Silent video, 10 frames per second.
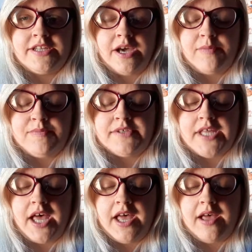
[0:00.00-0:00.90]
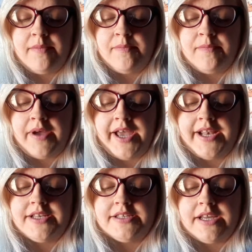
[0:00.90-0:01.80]
tubs, and
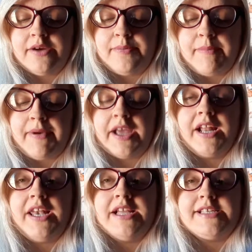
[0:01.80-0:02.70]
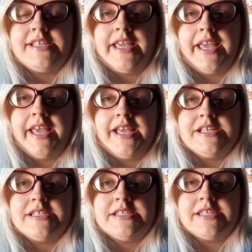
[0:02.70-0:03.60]
on my bucket list it
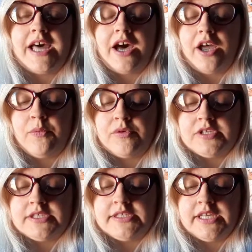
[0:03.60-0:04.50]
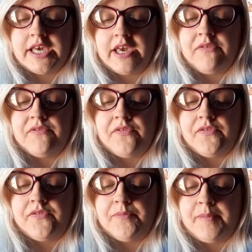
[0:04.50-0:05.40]
is that I want to give
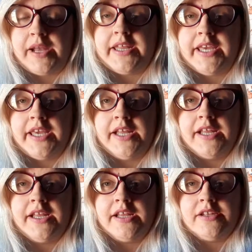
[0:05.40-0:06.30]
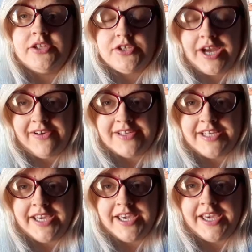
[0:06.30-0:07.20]
money to
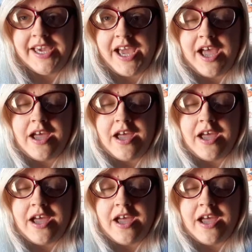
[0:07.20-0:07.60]
charity,